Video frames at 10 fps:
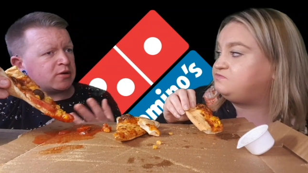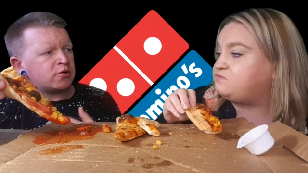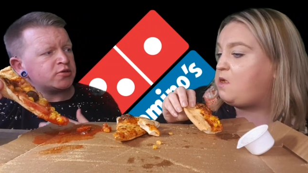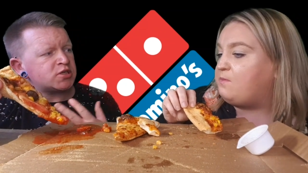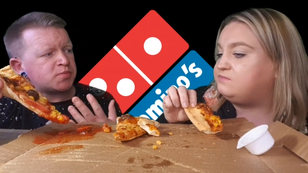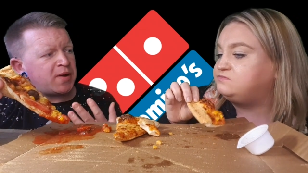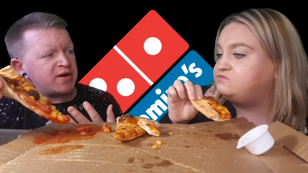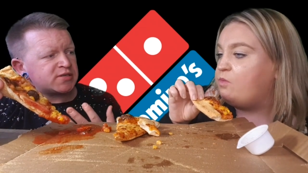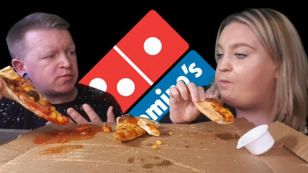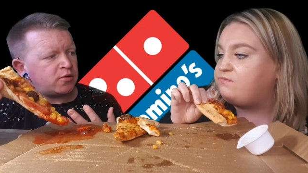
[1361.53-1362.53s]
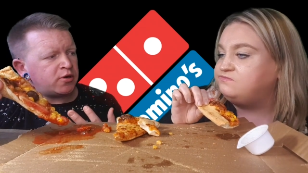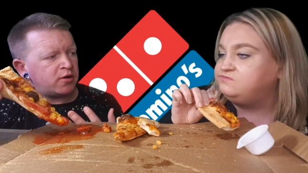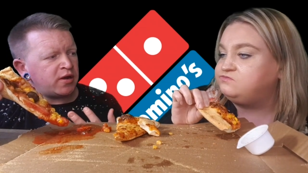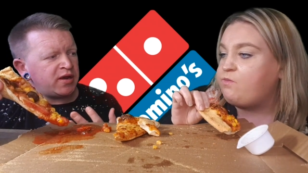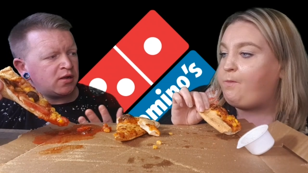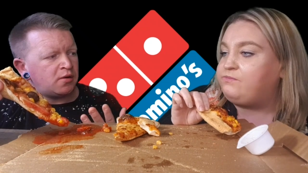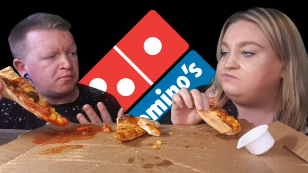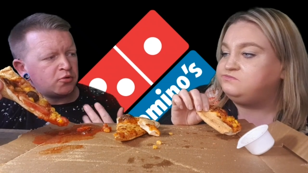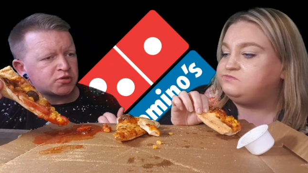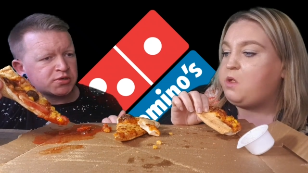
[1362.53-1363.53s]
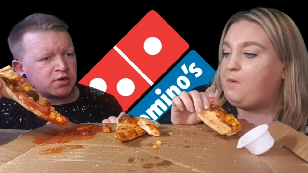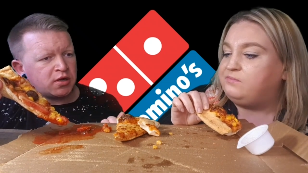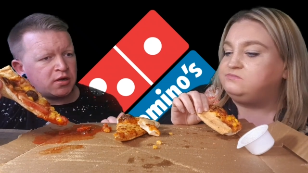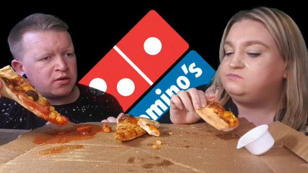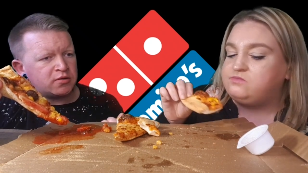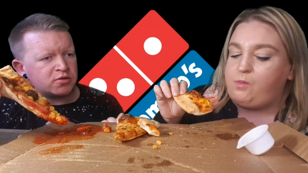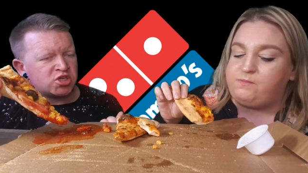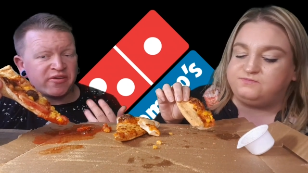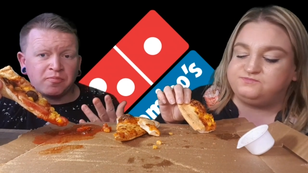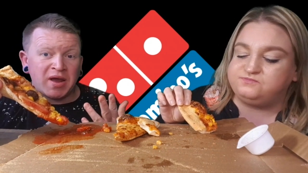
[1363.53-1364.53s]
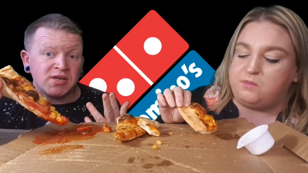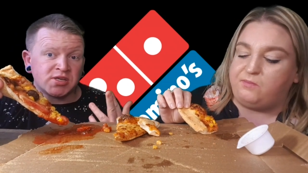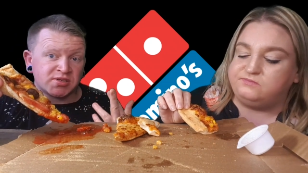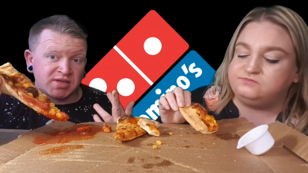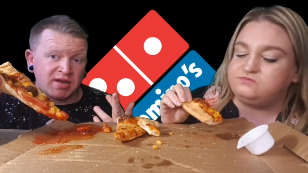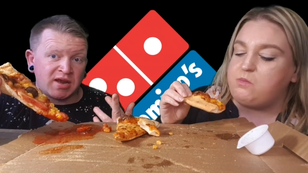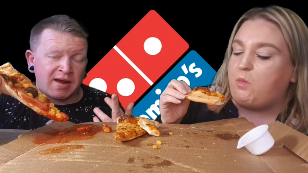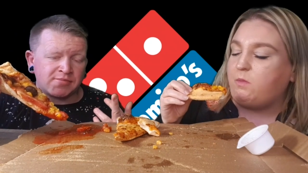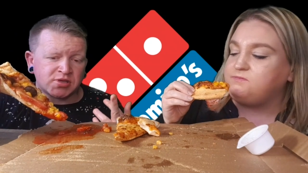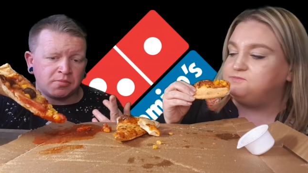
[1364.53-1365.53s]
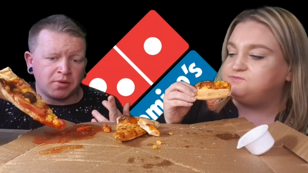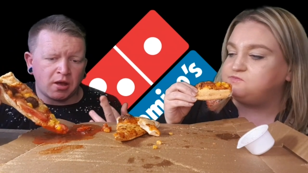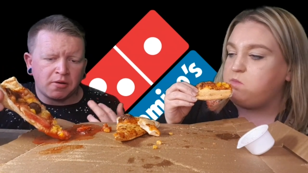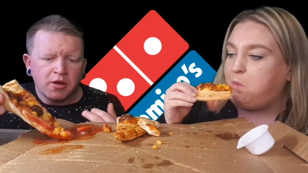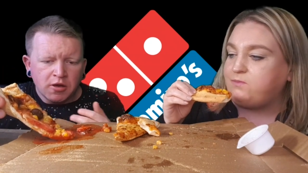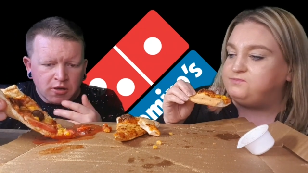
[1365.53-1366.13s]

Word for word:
Speaker 1: about going to space and whatnot, Elon Musk and Jeff Bezos, the Amazon bloke,